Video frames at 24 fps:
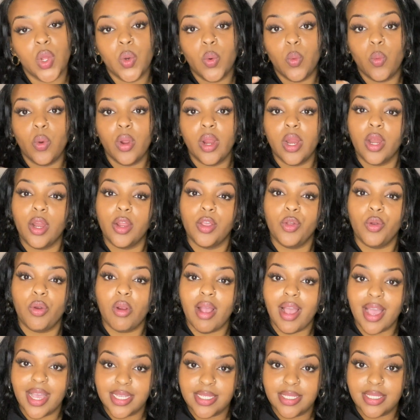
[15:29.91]
Where your
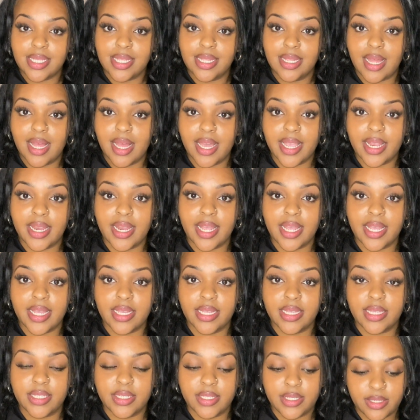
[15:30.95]
IC line
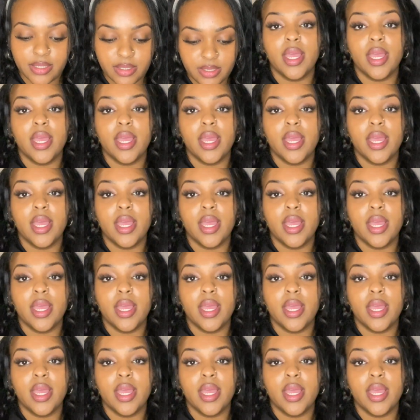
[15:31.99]
is,